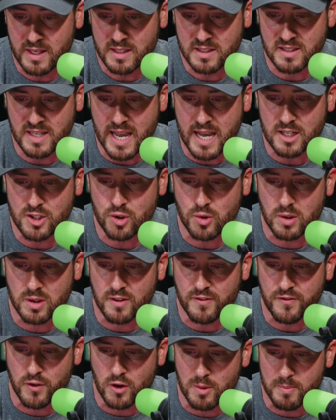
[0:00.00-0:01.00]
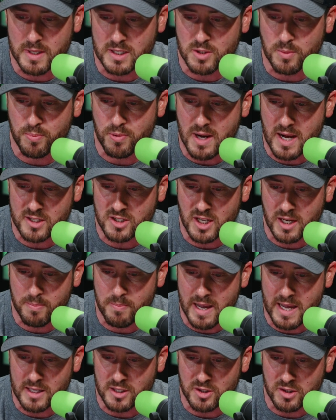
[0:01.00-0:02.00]
Zach joined the firm as a project
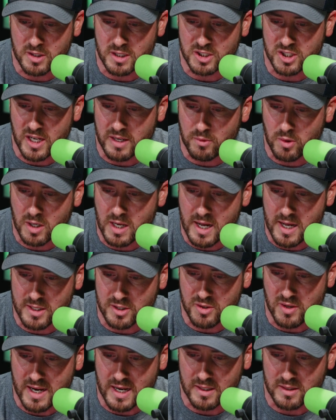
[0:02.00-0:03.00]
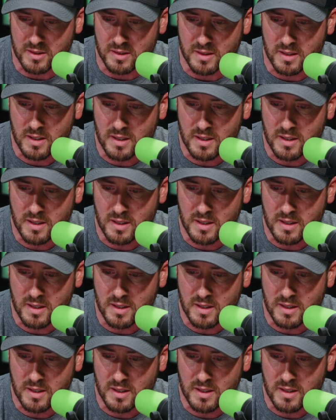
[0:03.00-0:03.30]
manager and general contractor.